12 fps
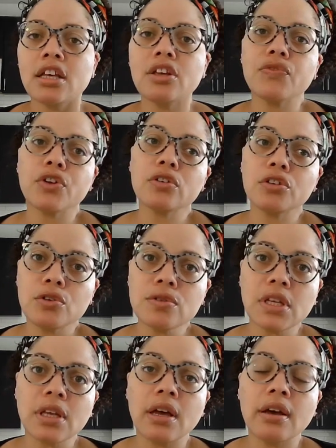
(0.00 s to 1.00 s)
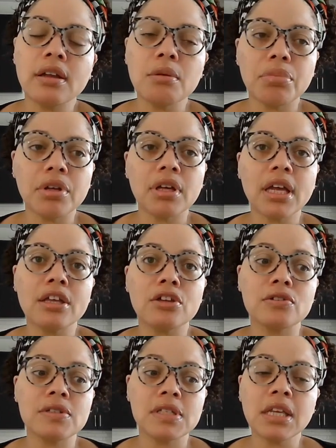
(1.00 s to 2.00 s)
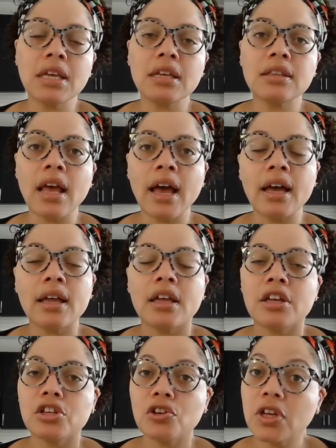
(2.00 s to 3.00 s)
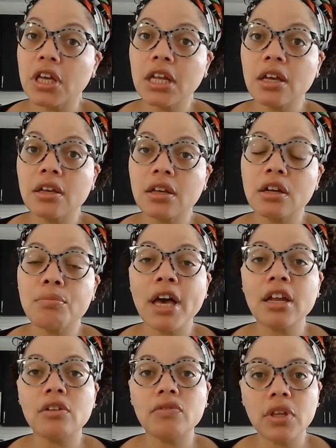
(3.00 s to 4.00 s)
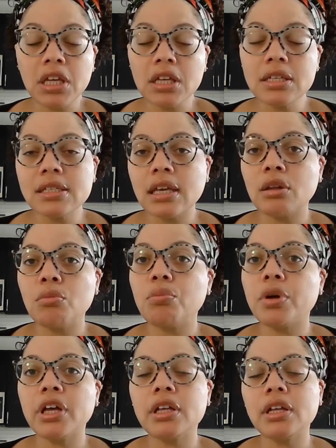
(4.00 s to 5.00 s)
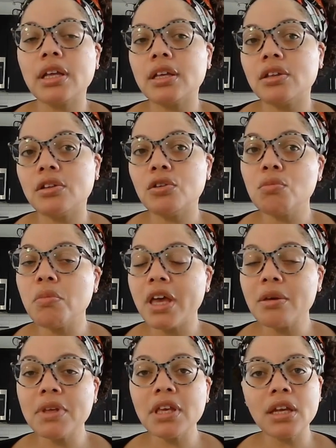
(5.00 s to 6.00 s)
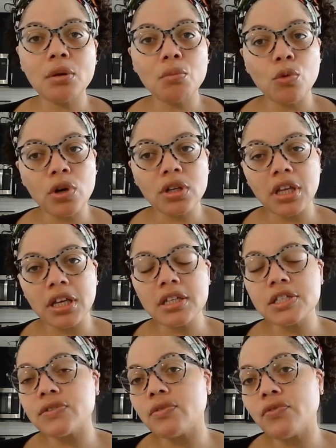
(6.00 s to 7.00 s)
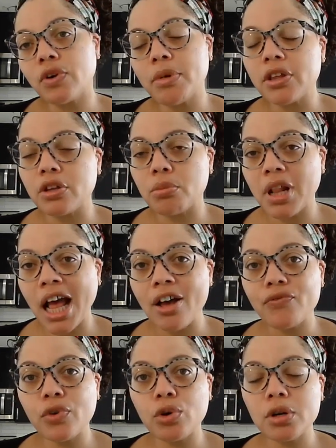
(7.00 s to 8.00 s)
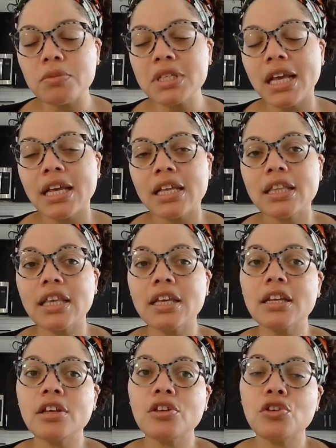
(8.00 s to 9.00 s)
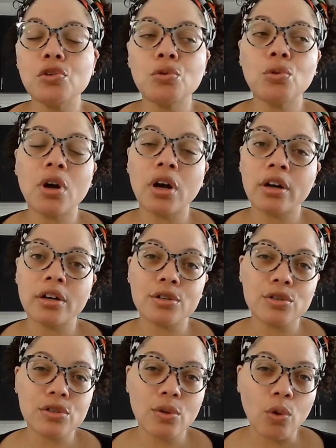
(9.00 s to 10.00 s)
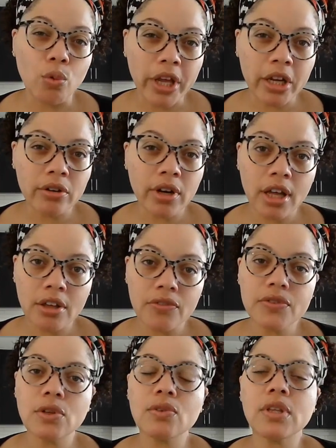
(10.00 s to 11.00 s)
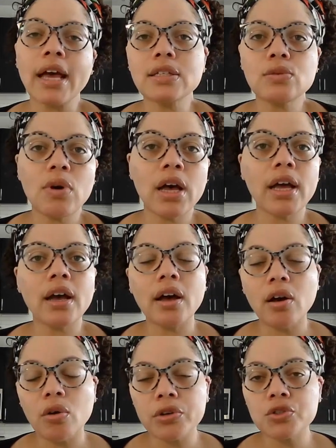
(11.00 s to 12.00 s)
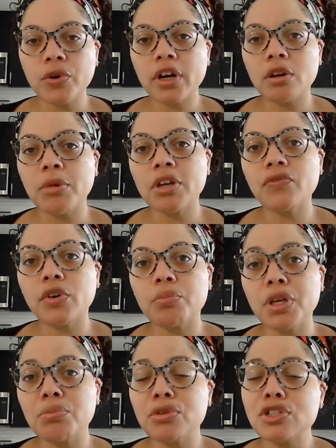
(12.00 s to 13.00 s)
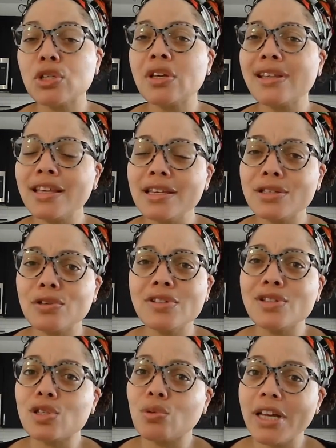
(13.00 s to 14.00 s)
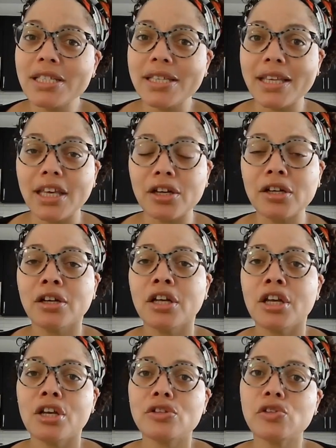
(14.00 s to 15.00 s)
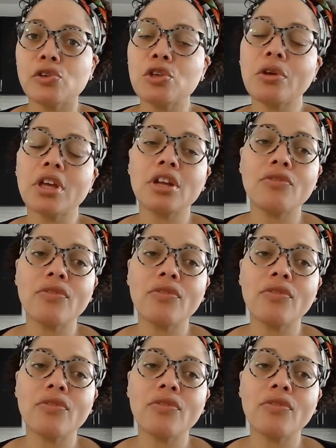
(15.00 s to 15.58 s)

if you're using Honeybook and you're seeing that you're getting a good amount of leads in, but you may be getting more leads from other platforms than you are aware of. So that's why I always recommend for people to at least do this twice a year, so you can